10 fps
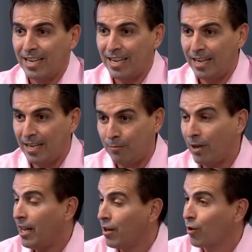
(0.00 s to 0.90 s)
And
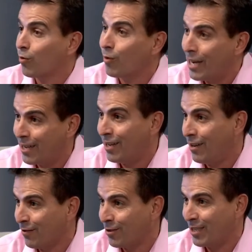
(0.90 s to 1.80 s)
we had a great
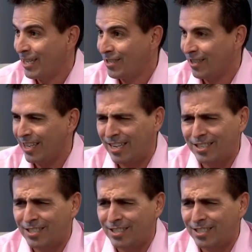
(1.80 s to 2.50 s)
conversation. Like I